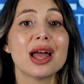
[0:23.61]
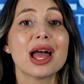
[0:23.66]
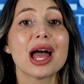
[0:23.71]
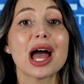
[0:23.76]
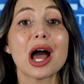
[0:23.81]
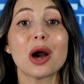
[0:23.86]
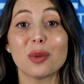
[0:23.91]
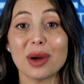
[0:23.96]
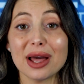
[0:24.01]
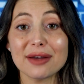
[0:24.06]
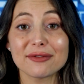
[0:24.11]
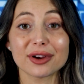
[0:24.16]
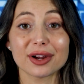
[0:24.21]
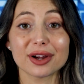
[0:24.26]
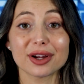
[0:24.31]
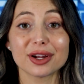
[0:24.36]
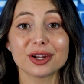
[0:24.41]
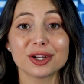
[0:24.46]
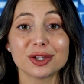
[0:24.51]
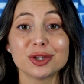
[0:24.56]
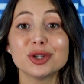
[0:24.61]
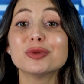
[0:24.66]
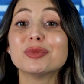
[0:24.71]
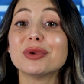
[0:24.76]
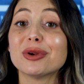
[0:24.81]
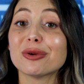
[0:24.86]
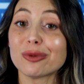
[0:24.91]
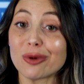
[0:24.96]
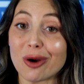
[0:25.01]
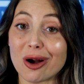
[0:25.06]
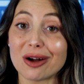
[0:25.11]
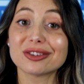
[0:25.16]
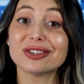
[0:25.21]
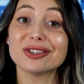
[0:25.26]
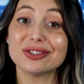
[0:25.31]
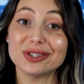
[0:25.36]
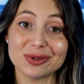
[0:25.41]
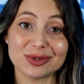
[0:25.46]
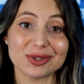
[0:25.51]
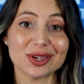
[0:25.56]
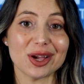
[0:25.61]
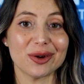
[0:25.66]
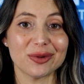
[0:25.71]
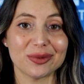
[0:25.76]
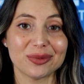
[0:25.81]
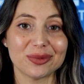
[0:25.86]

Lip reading: However, you'd be wrong to do so.